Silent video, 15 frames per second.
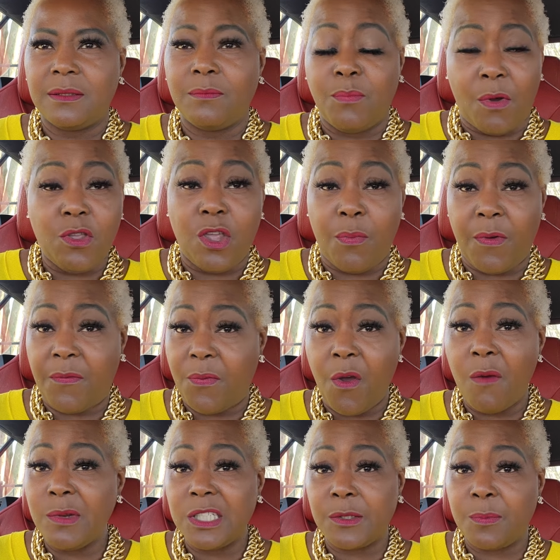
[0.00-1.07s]
But your
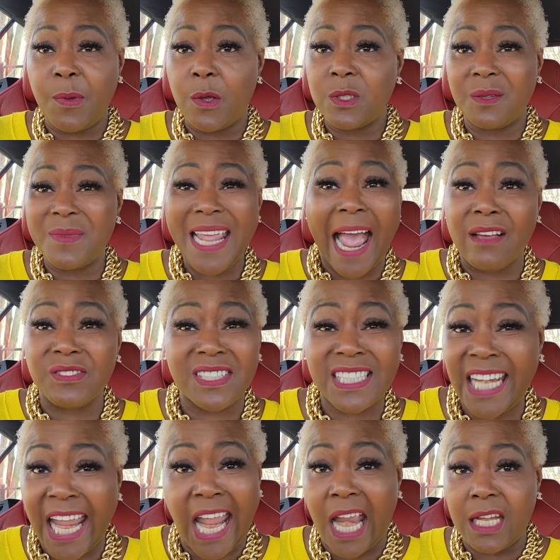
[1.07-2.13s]
performance is supposed to be
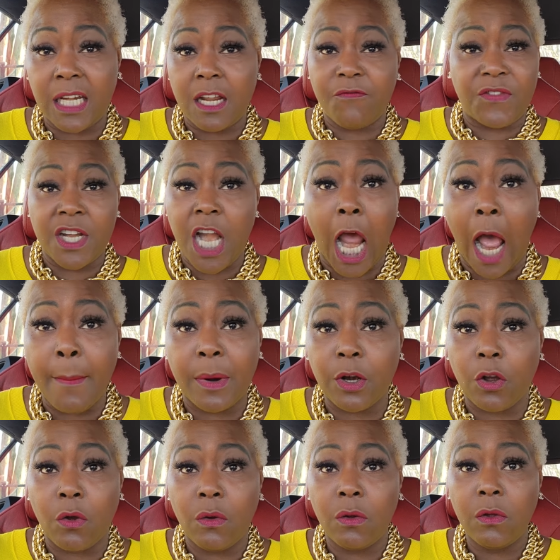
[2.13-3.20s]
outstanding,
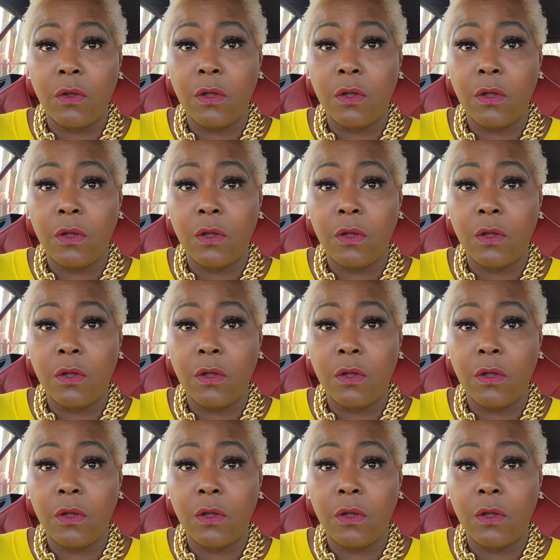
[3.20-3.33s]
phenomenal.